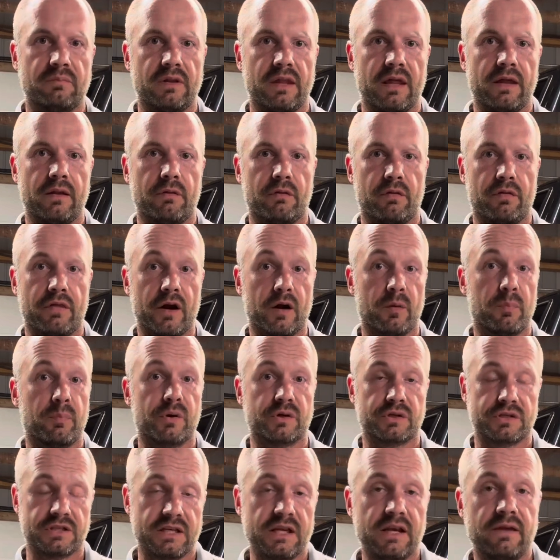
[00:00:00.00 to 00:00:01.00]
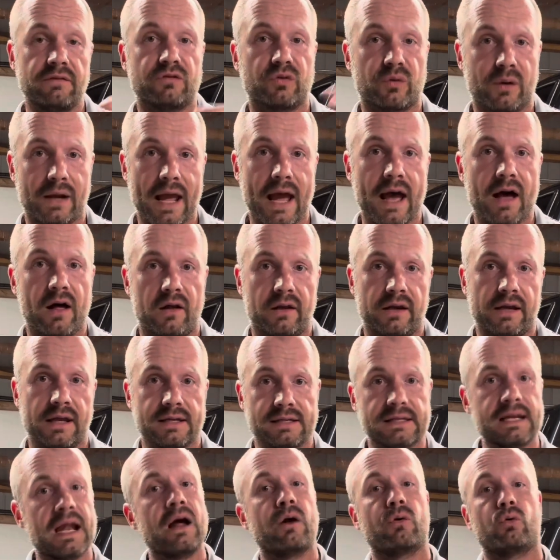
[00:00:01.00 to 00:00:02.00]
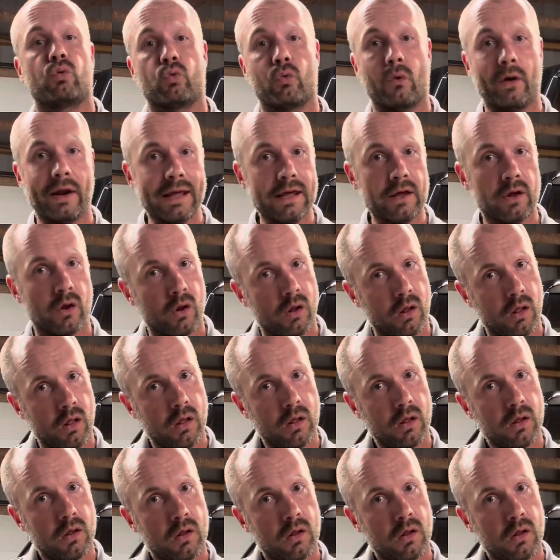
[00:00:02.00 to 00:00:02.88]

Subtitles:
that their perceived reality is not real.